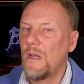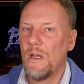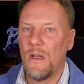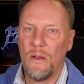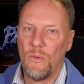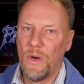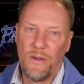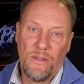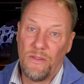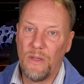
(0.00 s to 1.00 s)

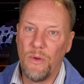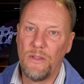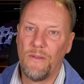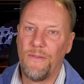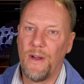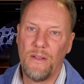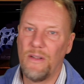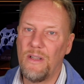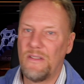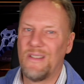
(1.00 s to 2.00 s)
Whereas a sequential file
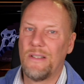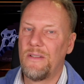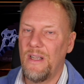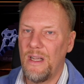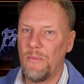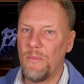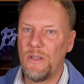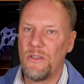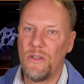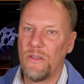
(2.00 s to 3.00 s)
is the same,
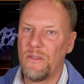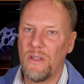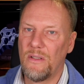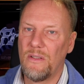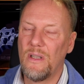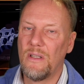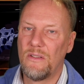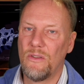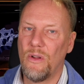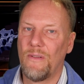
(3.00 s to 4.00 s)
it's just that
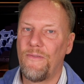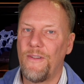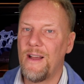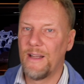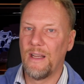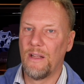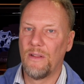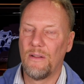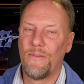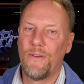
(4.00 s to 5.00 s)
it's not flagging
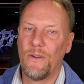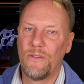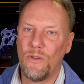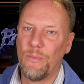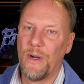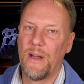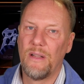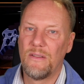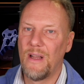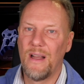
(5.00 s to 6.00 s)
that the first 2
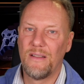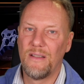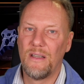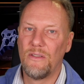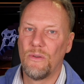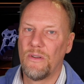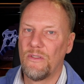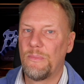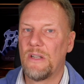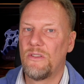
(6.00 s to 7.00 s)
bytes has any sort of
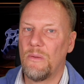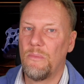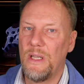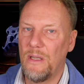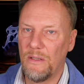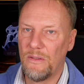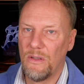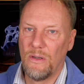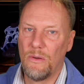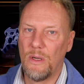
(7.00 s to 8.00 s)
special meaning.
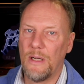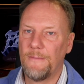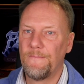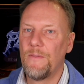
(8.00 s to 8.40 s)
So